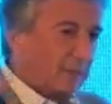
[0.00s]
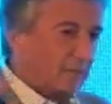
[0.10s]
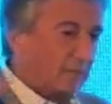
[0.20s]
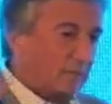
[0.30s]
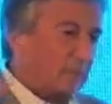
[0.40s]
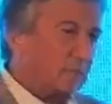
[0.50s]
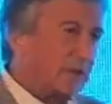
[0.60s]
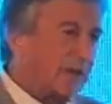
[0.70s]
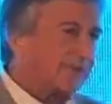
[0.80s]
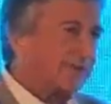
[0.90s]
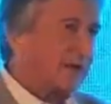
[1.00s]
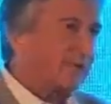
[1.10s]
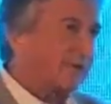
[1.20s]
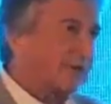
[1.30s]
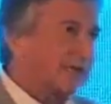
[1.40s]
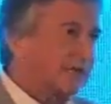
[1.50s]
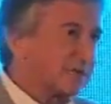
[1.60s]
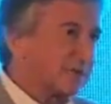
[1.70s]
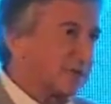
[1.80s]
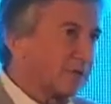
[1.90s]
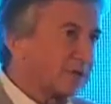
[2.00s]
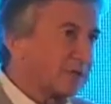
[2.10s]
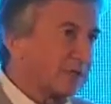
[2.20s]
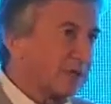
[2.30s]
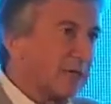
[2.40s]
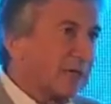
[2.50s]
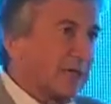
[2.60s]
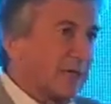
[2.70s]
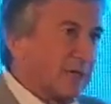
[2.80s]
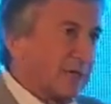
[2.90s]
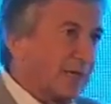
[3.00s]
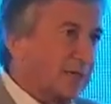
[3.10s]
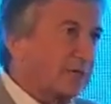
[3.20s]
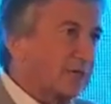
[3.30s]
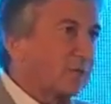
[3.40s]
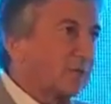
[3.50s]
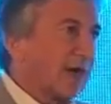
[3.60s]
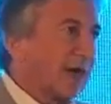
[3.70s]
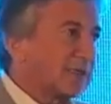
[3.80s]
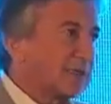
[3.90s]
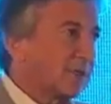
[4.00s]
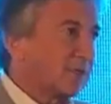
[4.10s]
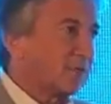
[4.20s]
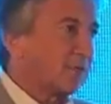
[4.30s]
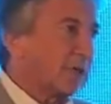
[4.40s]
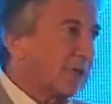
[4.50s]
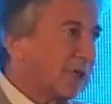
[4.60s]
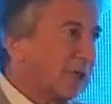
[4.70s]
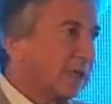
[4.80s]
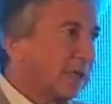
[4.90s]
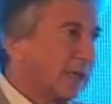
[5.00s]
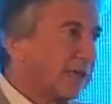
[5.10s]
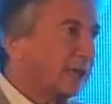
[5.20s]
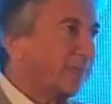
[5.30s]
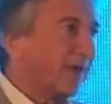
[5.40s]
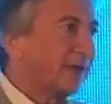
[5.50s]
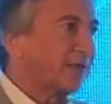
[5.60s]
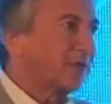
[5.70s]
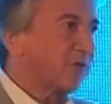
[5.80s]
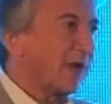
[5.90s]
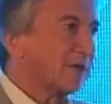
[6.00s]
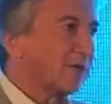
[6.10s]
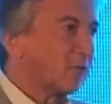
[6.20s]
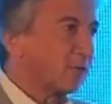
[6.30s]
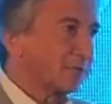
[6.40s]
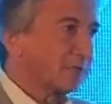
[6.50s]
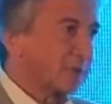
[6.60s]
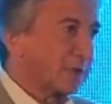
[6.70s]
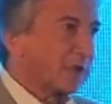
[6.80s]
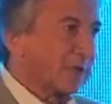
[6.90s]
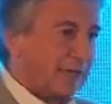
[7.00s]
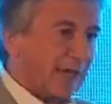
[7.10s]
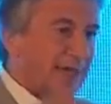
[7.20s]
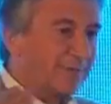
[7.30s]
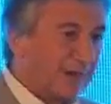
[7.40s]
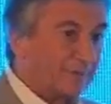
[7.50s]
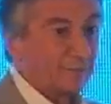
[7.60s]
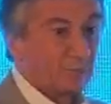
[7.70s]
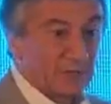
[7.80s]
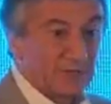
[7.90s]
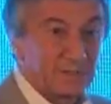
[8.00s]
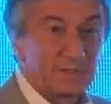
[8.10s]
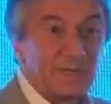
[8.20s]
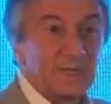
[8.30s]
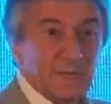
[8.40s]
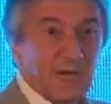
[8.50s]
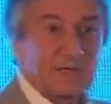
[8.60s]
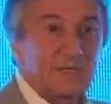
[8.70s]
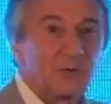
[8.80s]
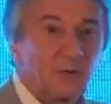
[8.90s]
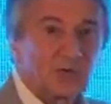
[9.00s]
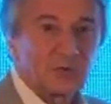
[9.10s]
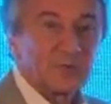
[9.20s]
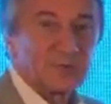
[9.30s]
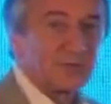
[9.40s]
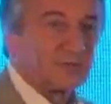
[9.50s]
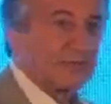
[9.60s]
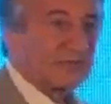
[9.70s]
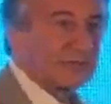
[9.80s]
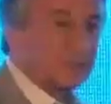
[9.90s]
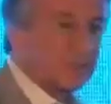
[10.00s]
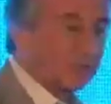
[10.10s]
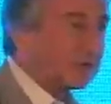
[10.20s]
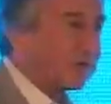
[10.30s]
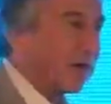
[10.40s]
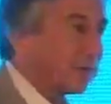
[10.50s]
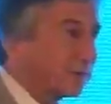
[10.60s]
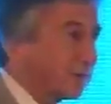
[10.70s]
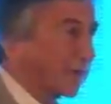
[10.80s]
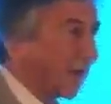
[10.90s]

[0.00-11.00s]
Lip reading: what I found really interesting here is that in the US, three independent trade groups came up with an endorsement of this. And the three trade groups were the